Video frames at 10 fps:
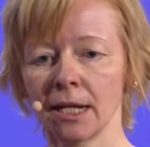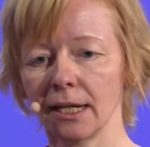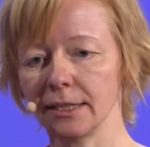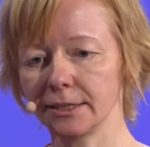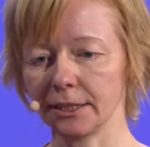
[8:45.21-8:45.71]

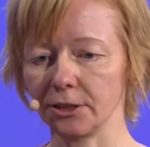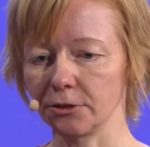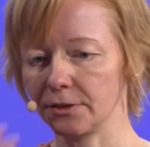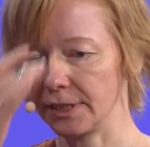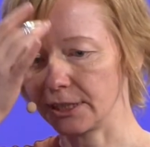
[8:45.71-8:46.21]

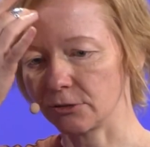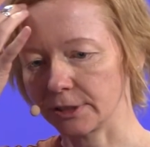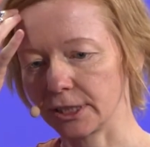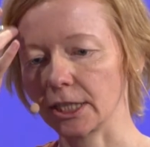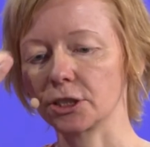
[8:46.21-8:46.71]
execute these
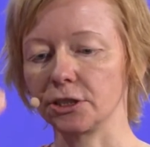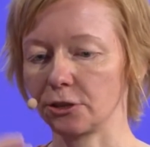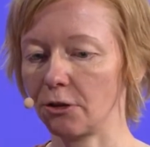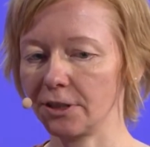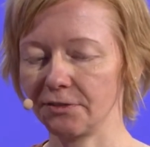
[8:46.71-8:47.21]
transactions,
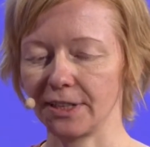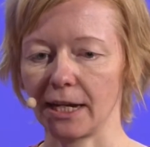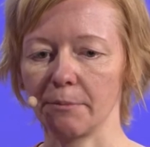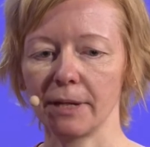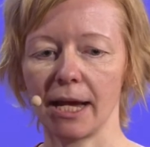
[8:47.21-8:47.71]
all of them.